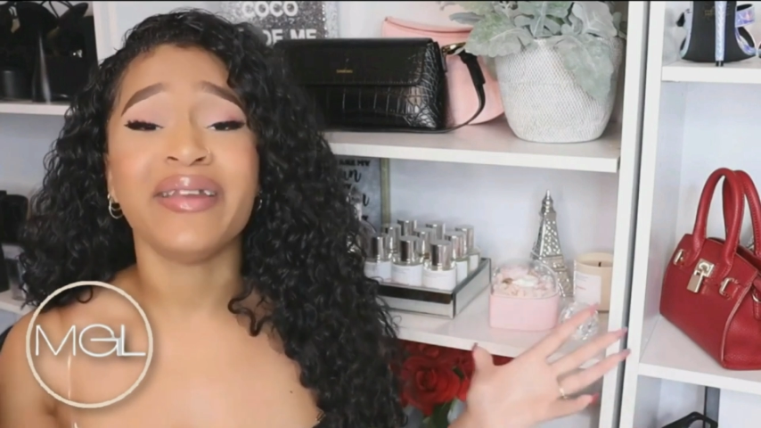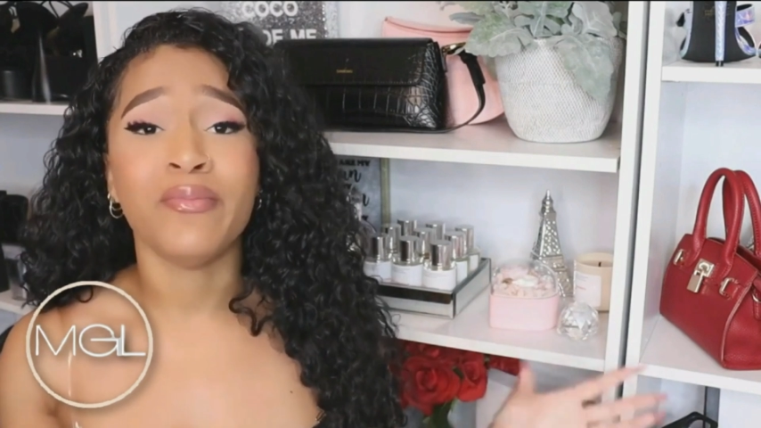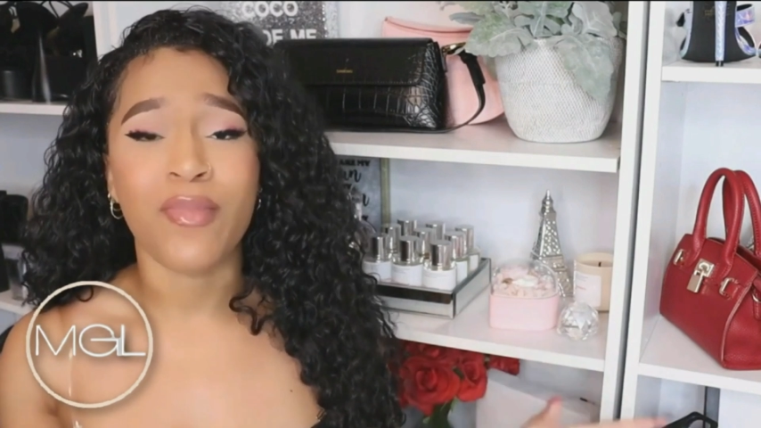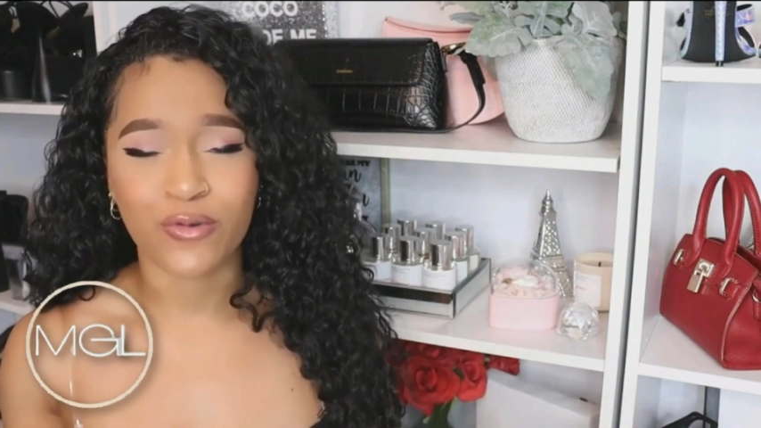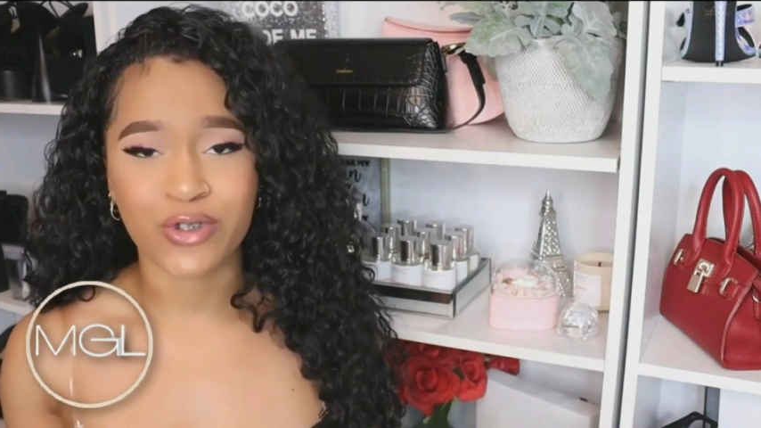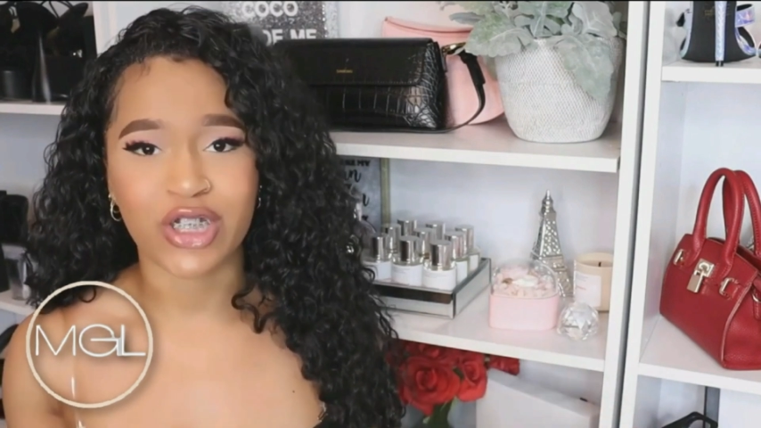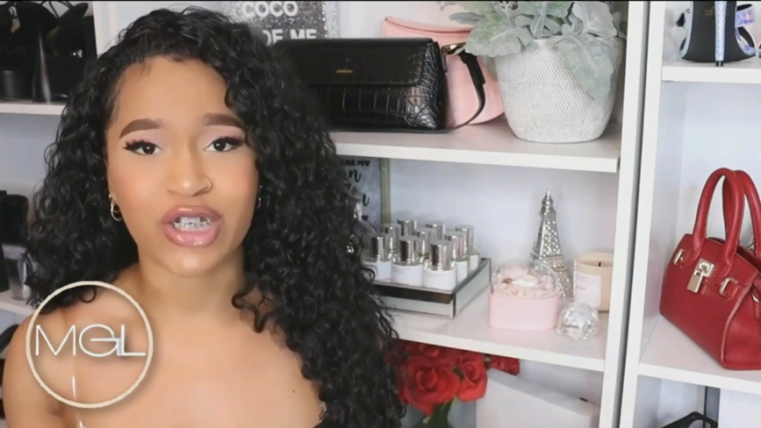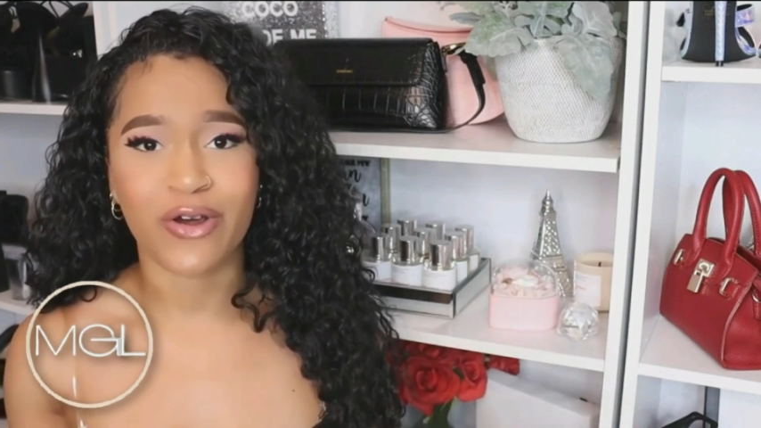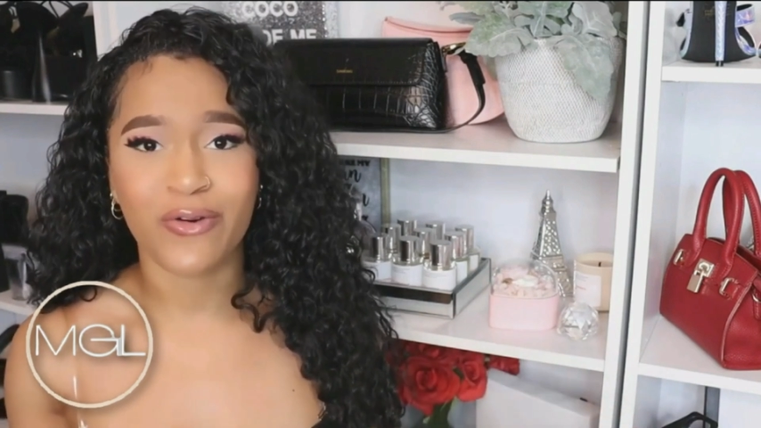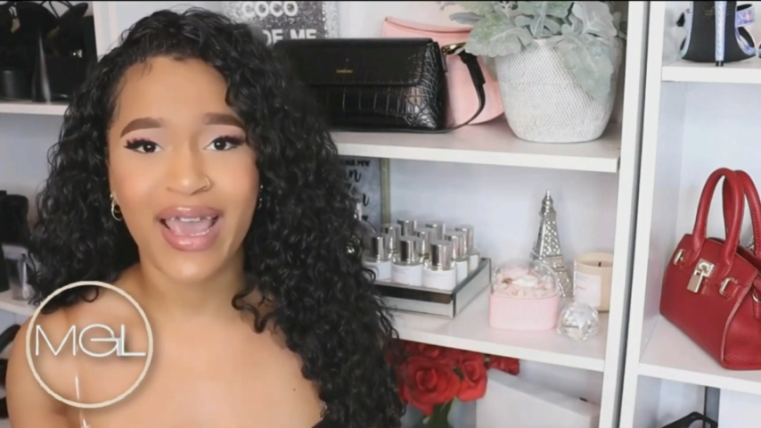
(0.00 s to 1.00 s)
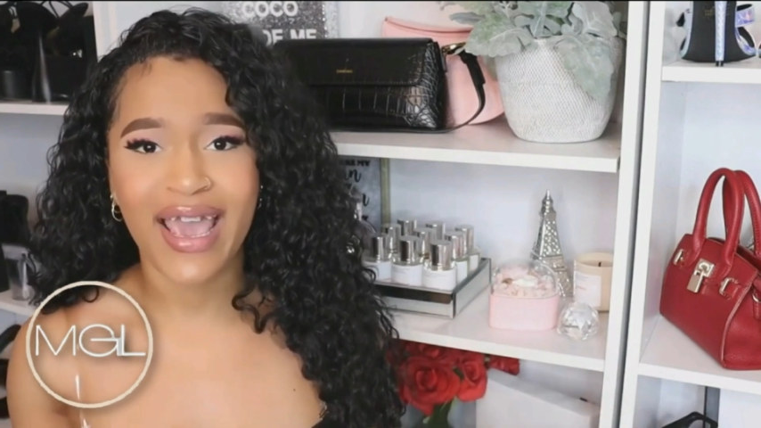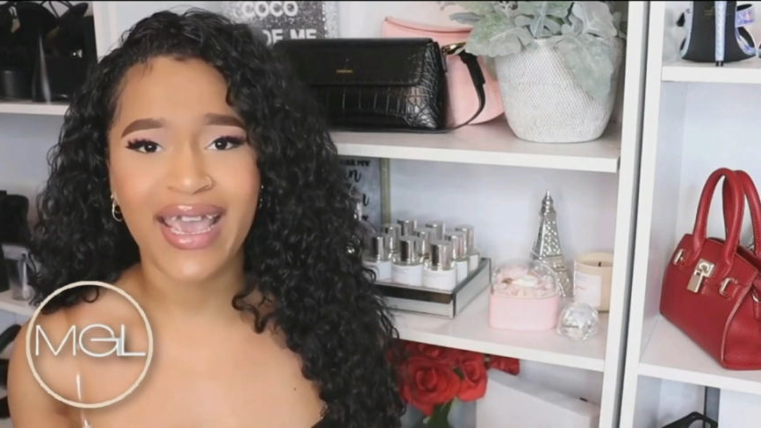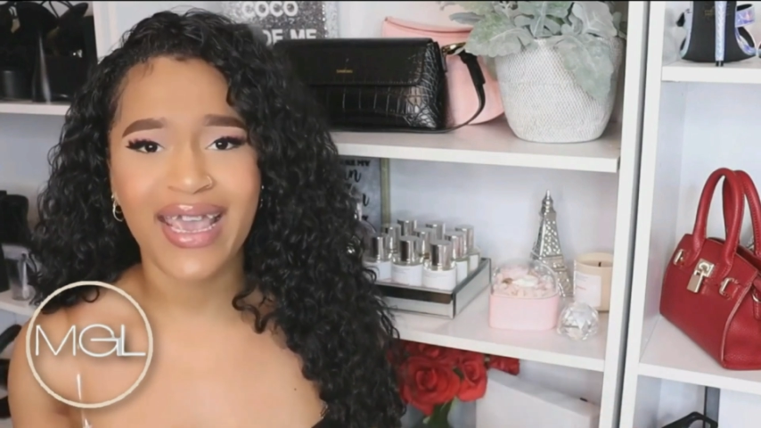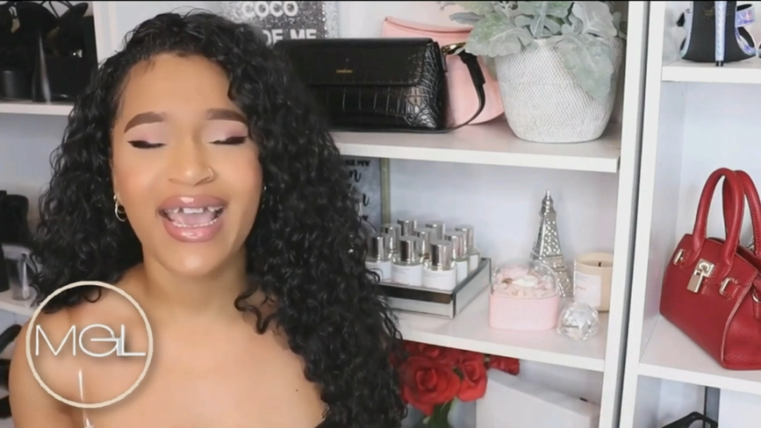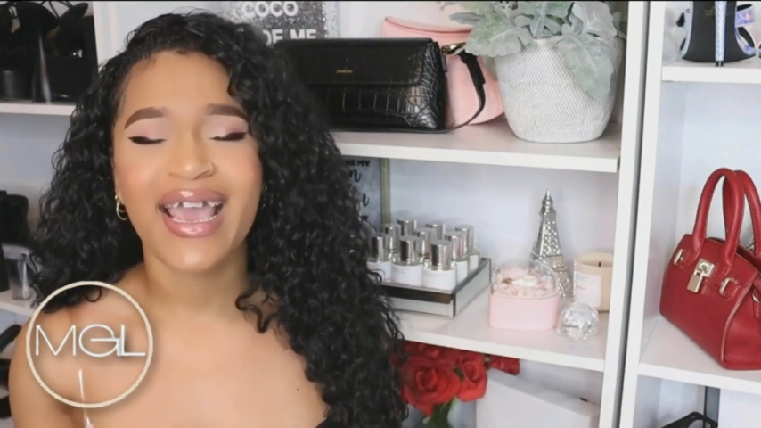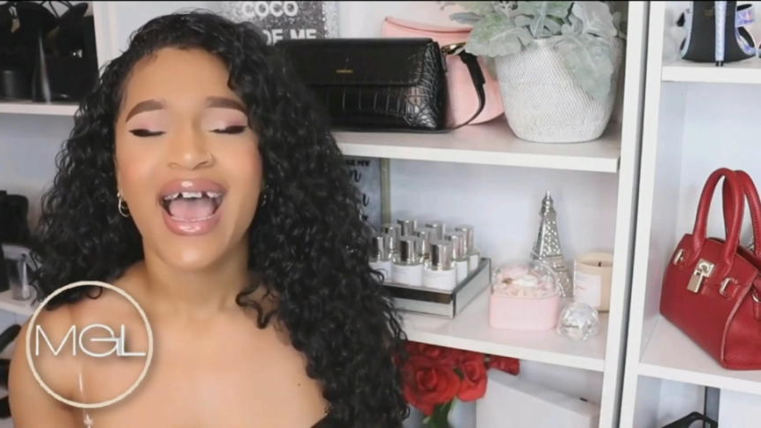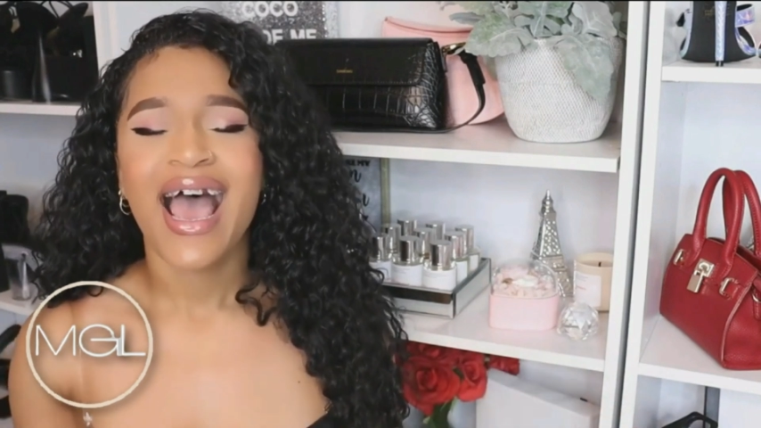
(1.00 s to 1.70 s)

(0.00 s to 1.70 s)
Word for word: in motion, okay?